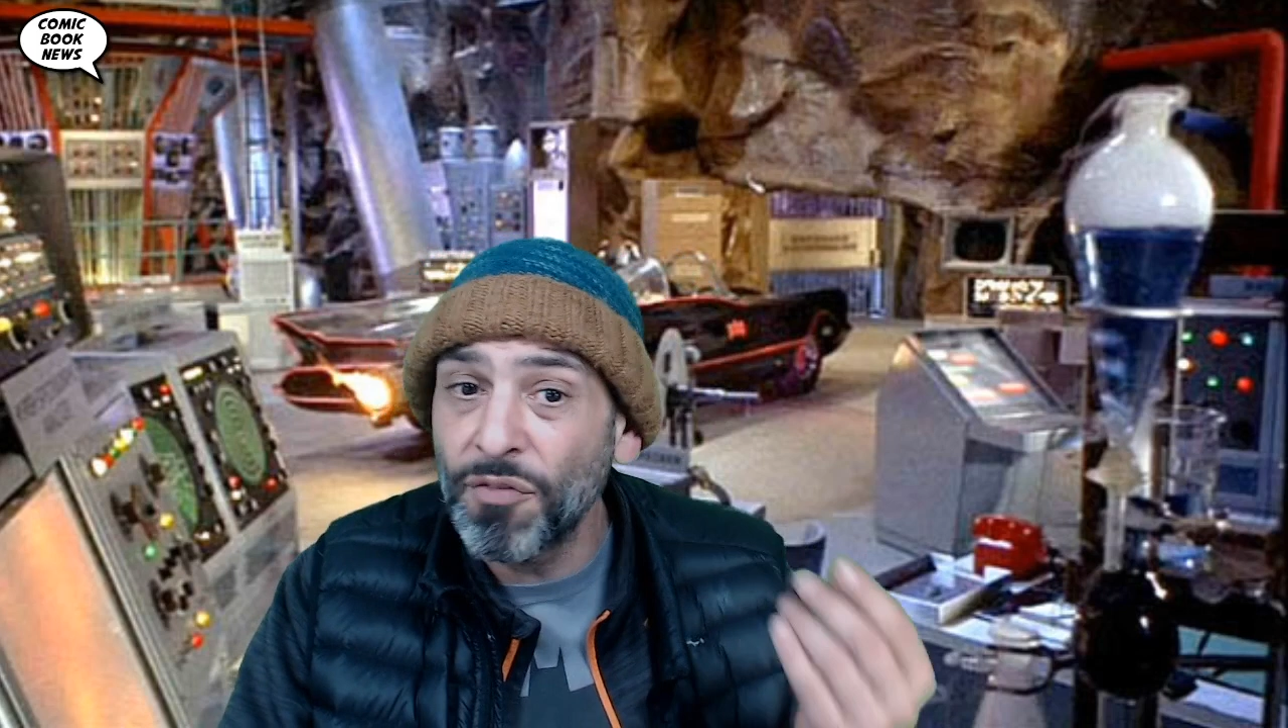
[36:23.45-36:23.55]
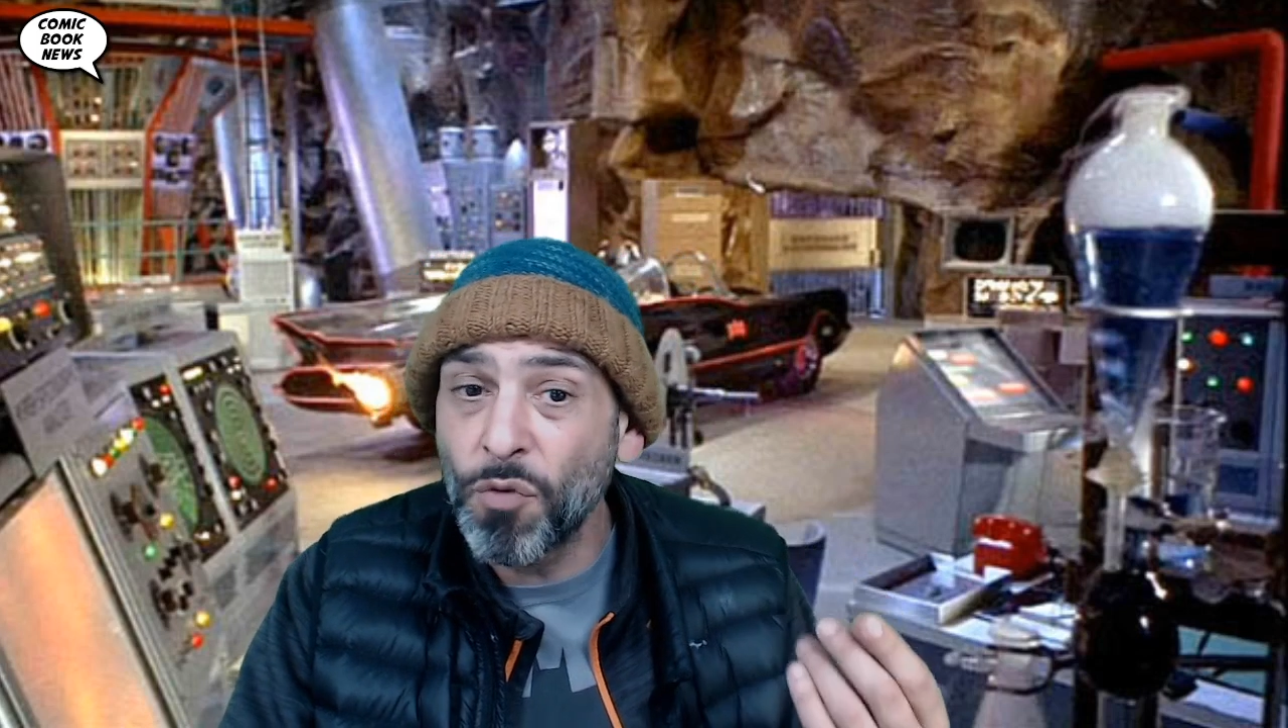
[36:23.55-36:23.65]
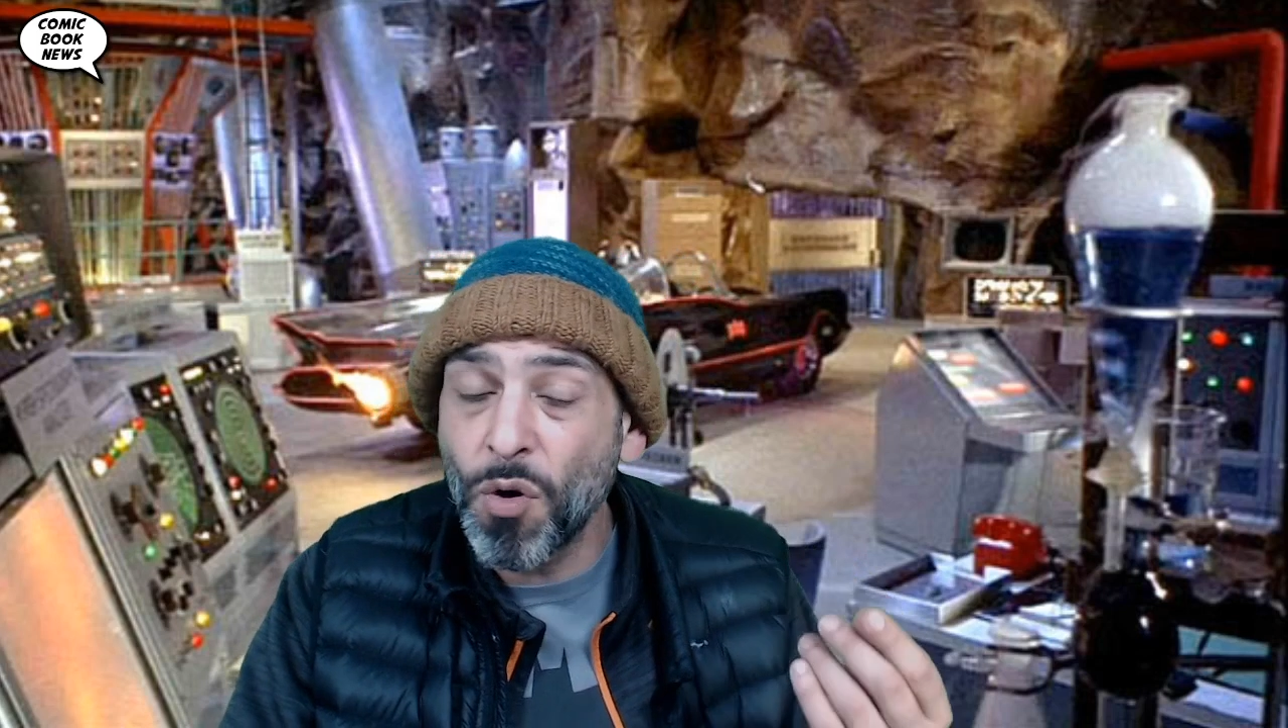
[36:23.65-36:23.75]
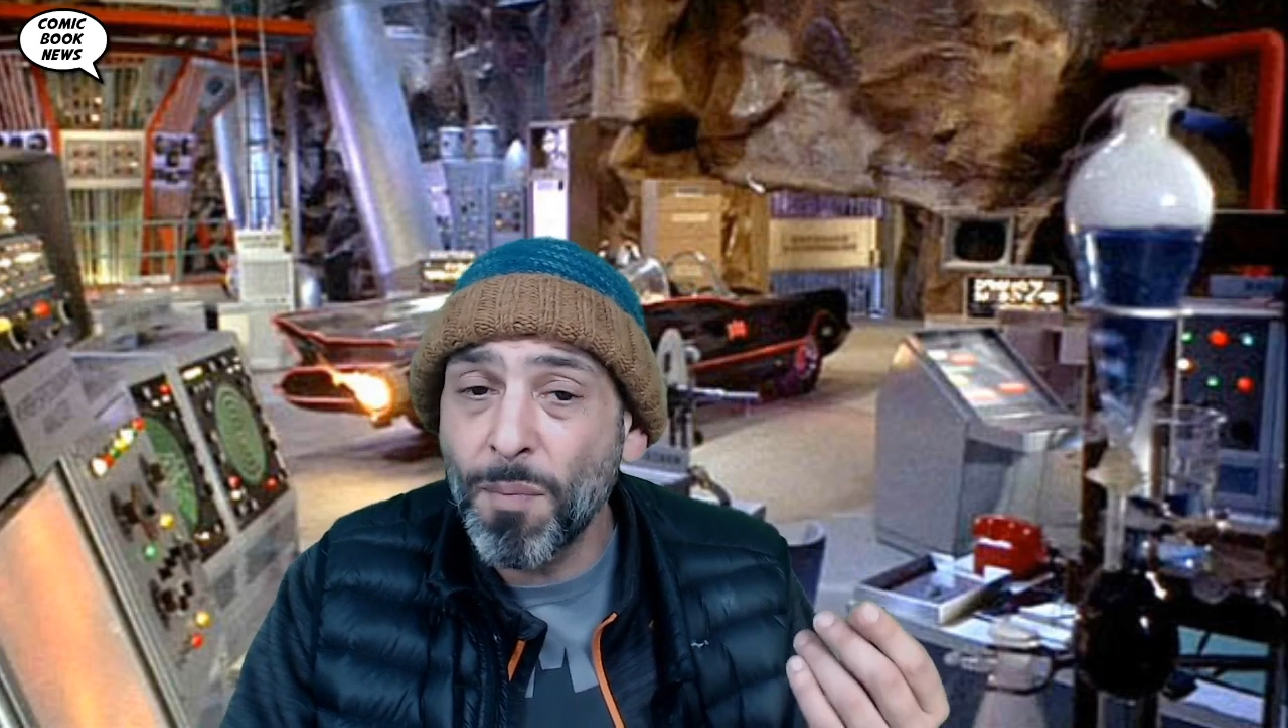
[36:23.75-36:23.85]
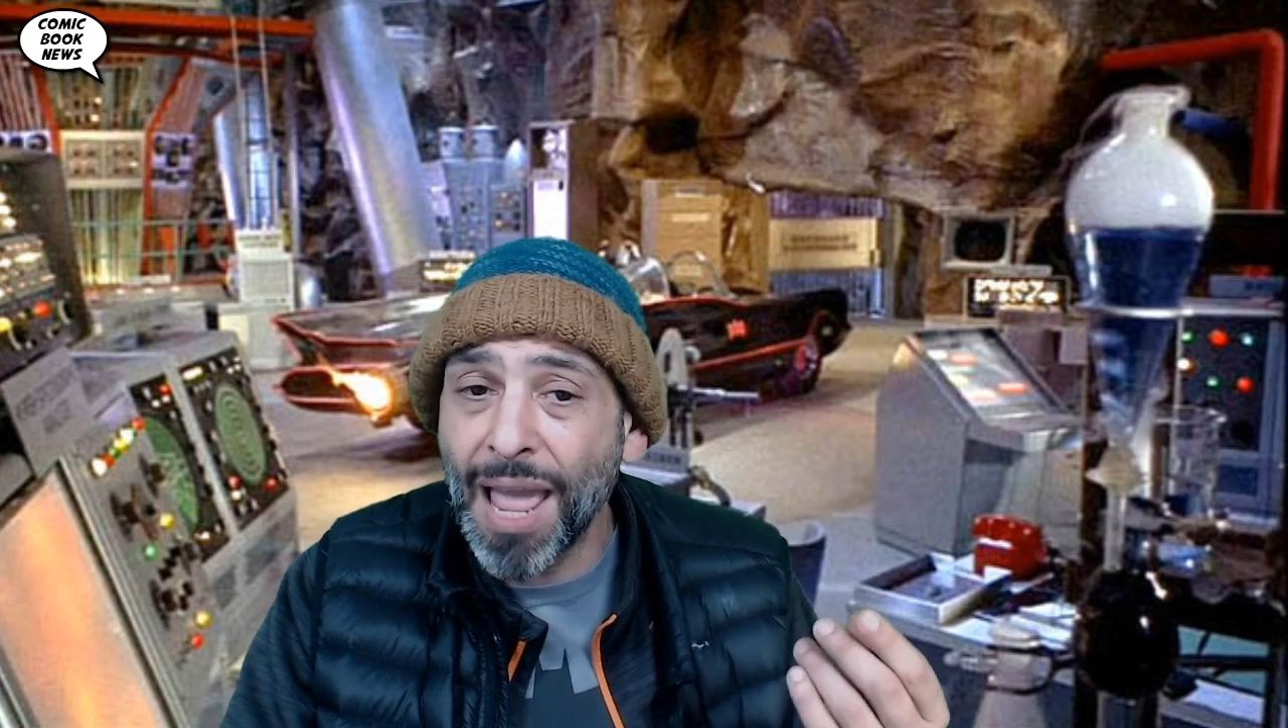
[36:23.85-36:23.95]

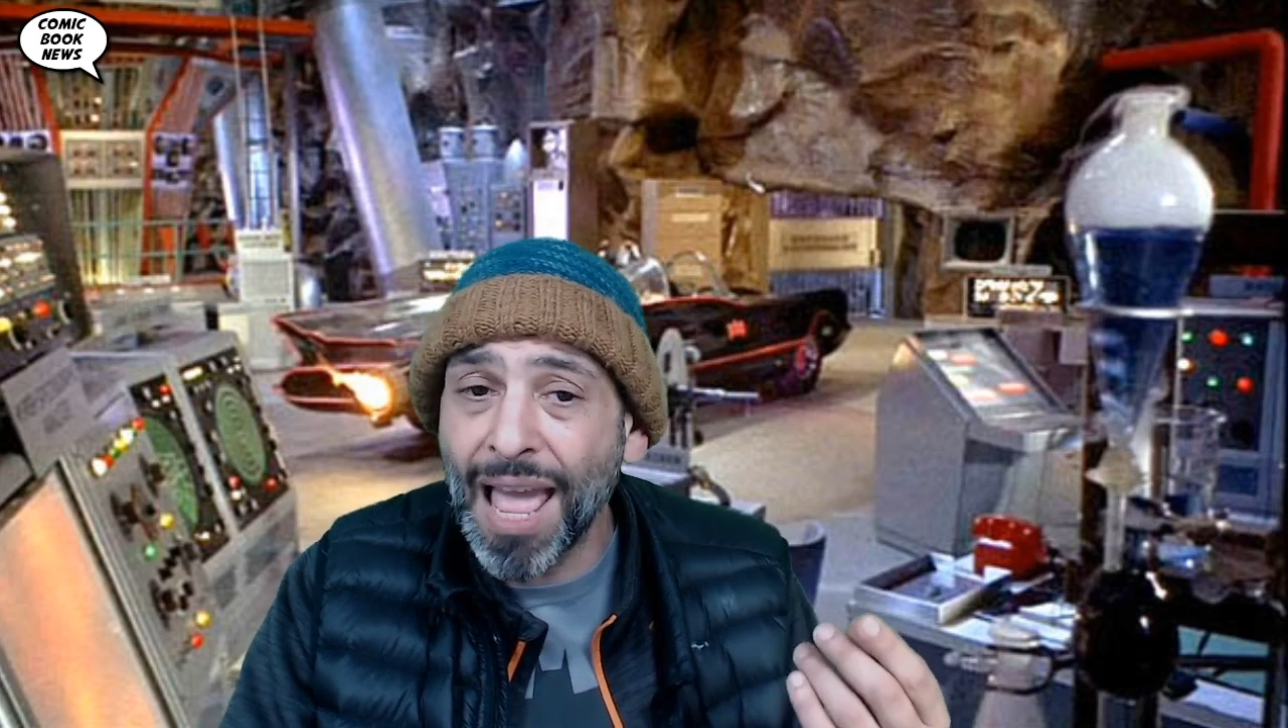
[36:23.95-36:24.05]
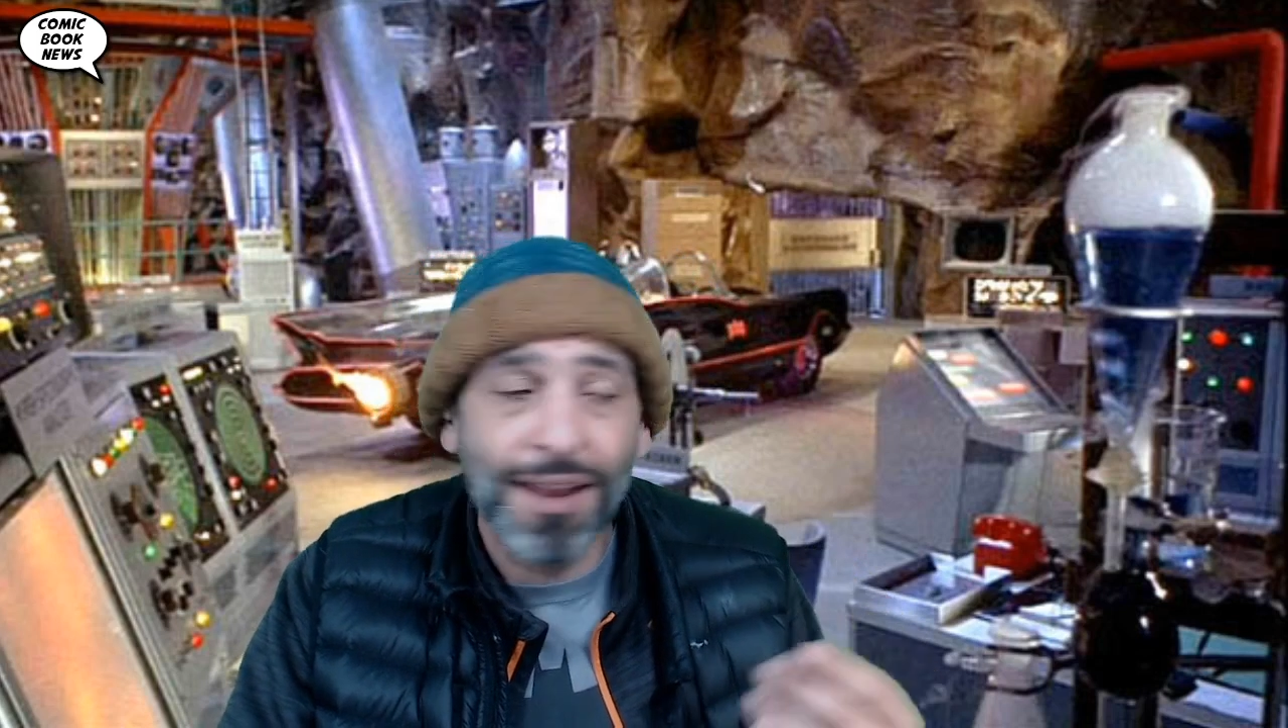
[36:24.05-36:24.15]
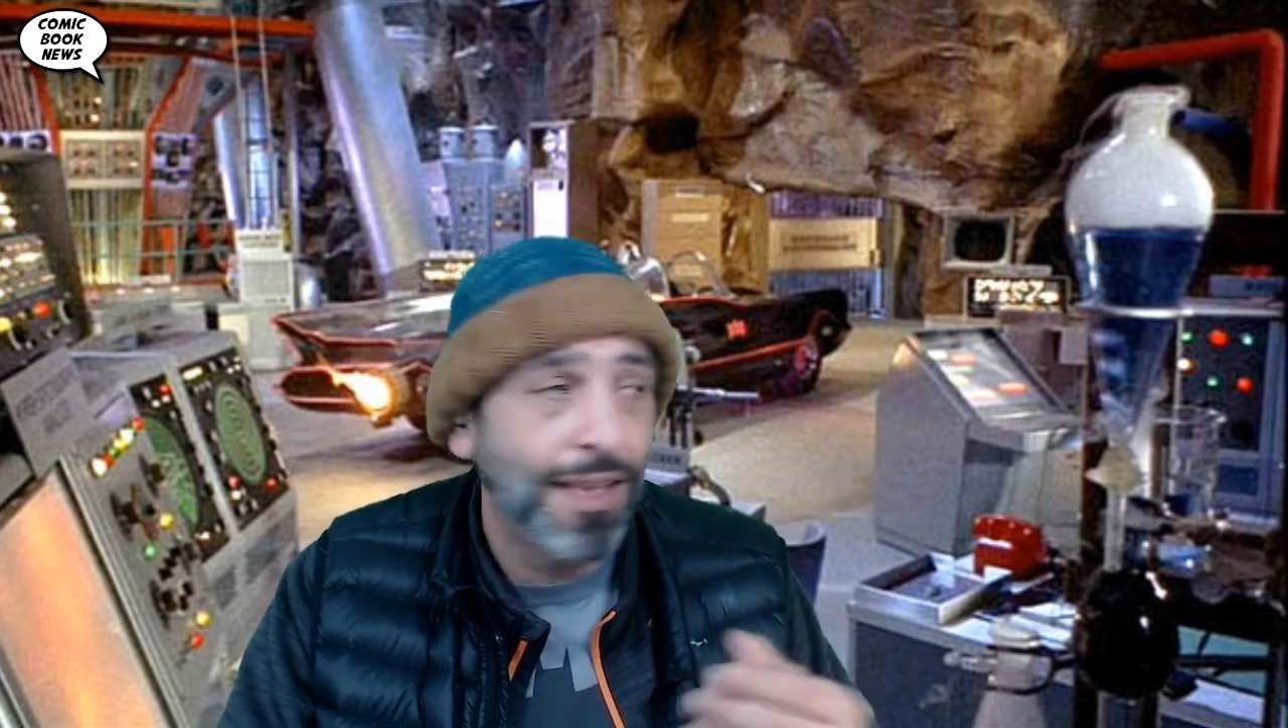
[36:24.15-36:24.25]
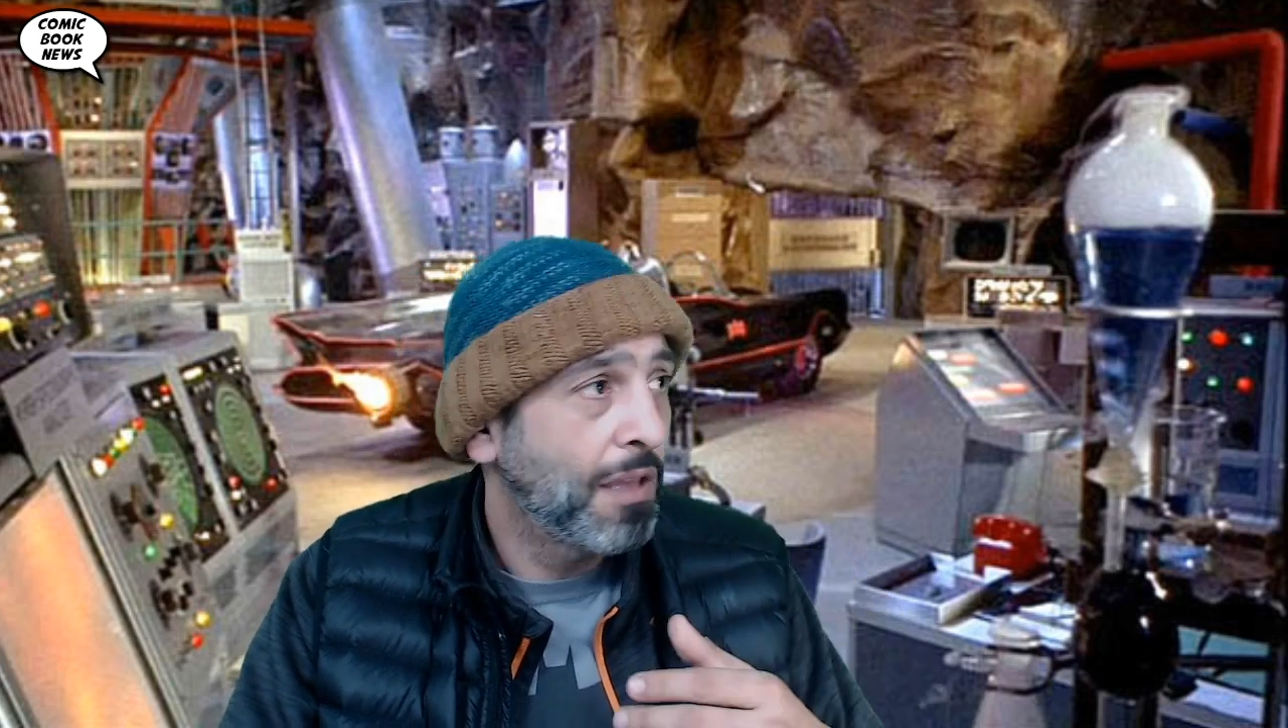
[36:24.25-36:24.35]
format